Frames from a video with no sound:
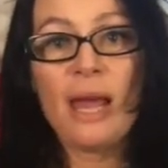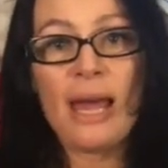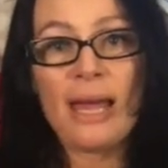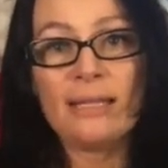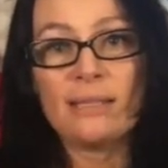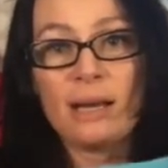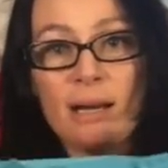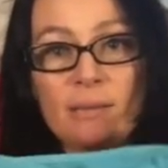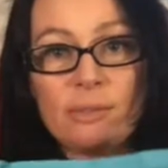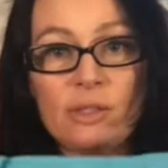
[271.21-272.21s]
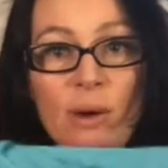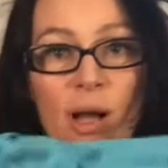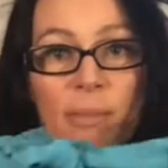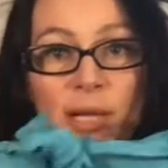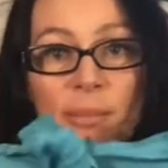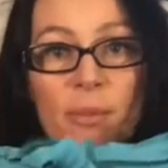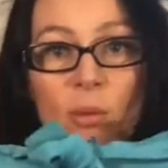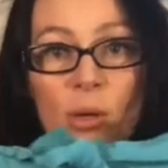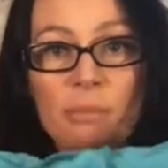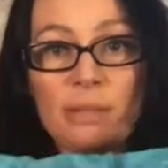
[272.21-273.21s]
and so I'll pick up the
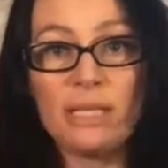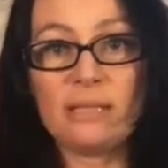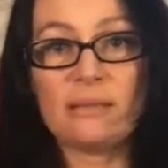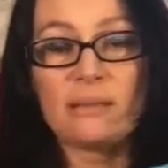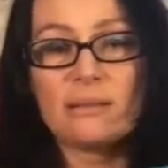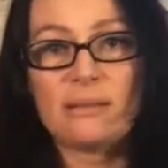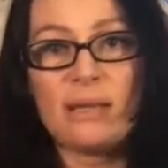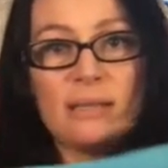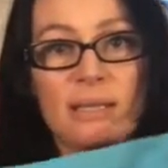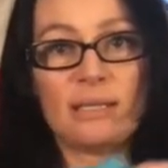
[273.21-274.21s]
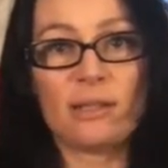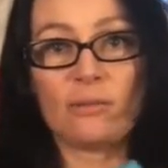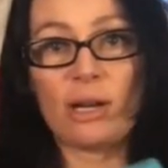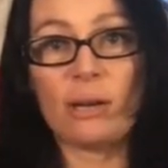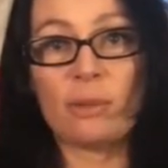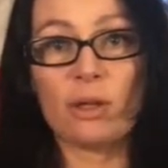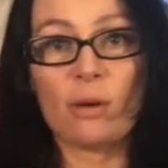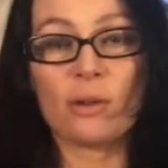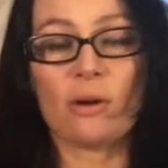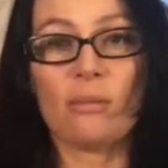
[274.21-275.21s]
one piece, send it into ThredUP along
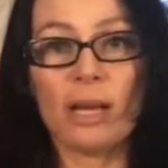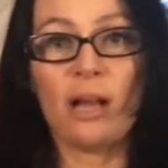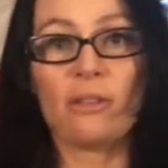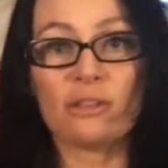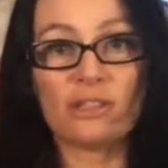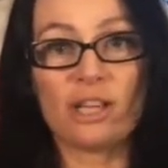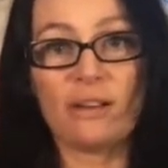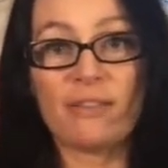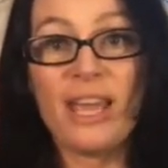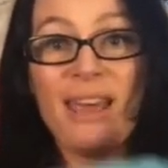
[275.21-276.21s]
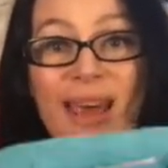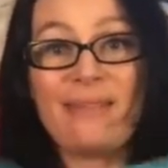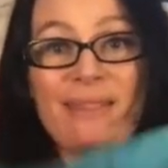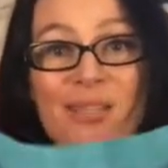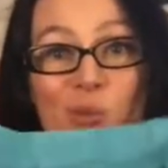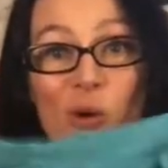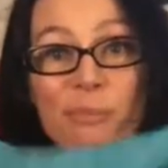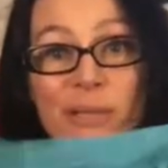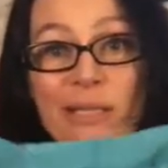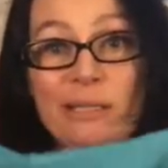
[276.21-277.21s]
with all my other stuff, and this one
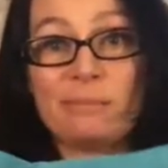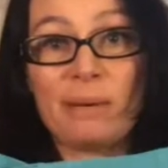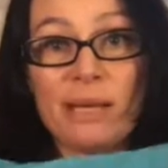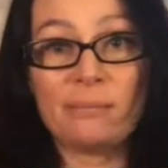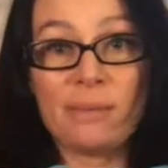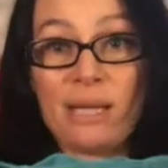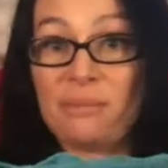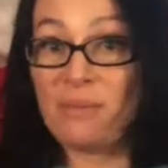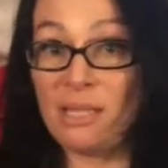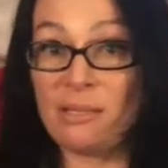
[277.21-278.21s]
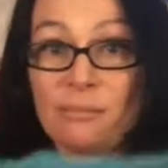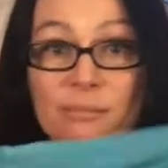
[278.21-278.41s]
piece might make me,